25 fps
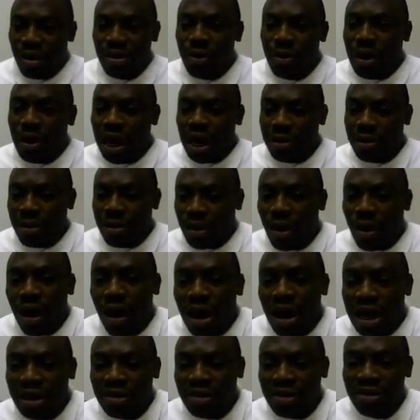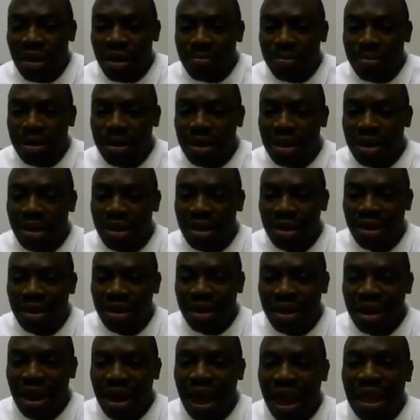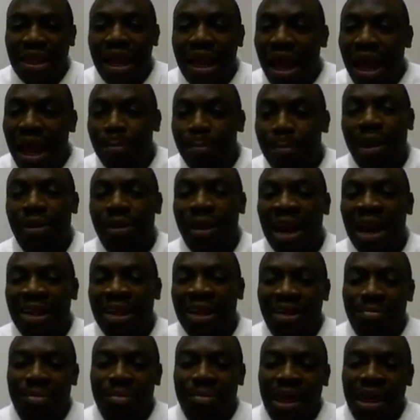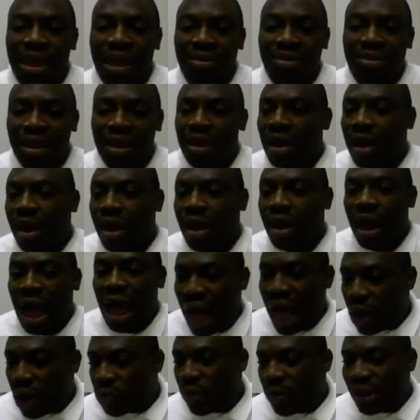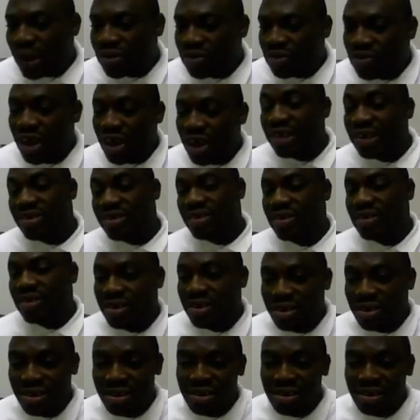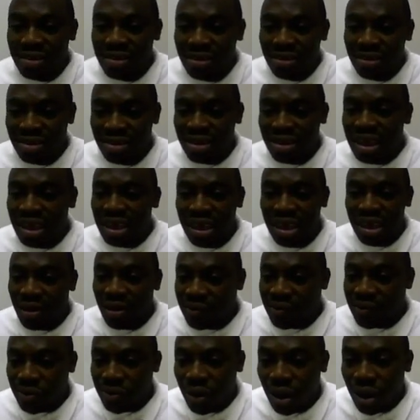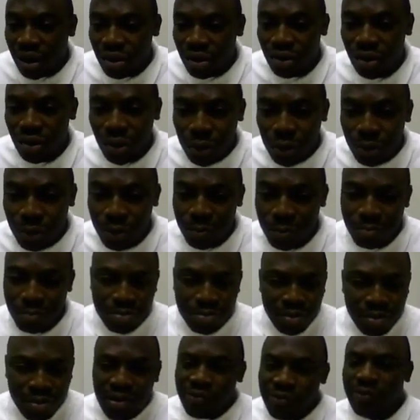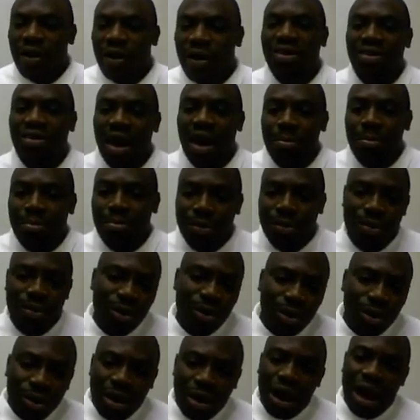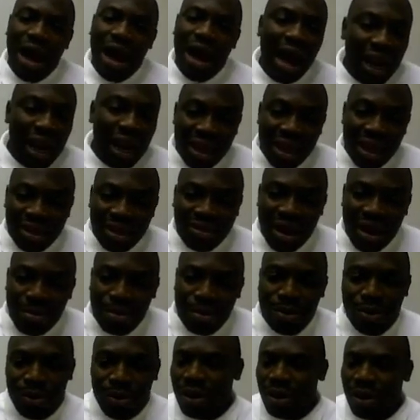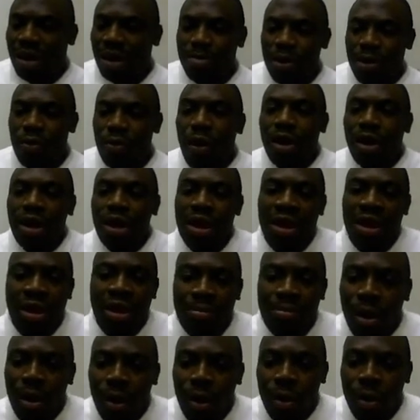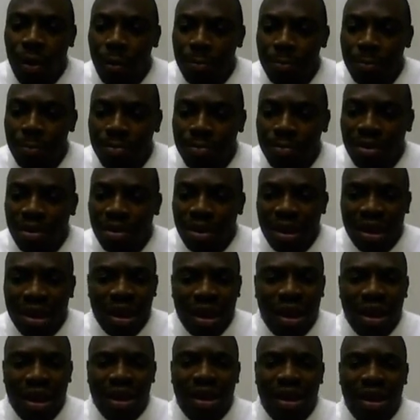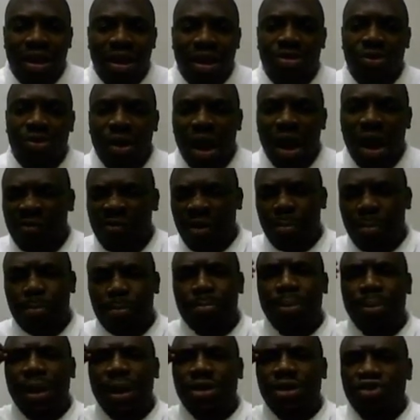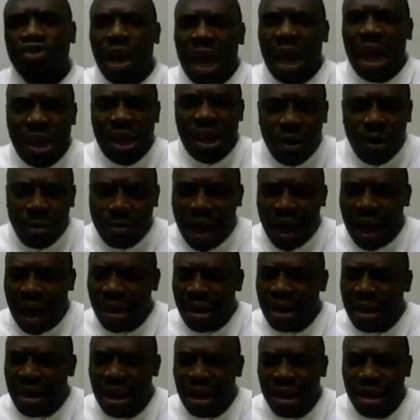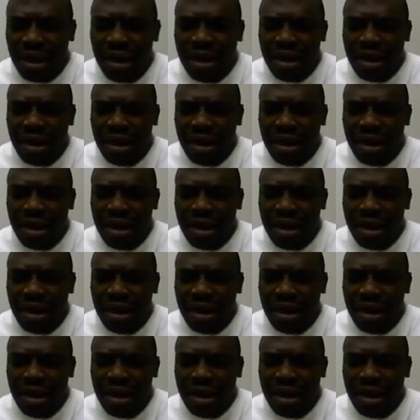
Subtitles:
Or you can be calling somebody, and that particular somebody can say, I was just thinking of calling you. For example, another example, you can be walking in the mall. You have a picture in your mind.